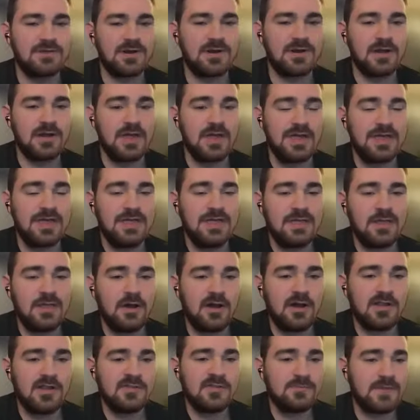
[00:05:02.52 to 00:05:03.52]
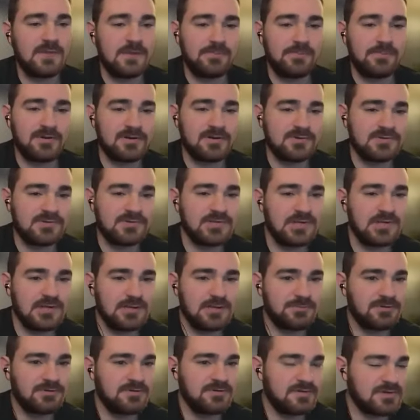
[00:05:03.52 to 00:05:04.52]
for mm. all of my personal
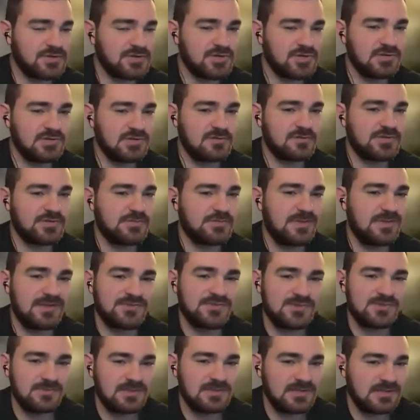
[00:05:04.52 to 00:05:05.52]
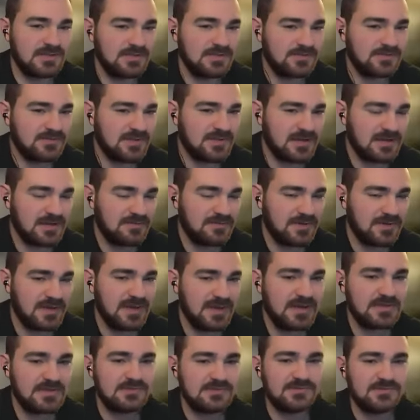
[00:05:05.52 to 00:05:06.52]
and professional responsibilities that I've
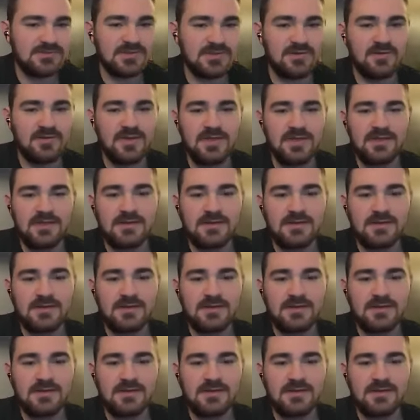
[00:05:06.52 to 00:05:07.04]
had. And so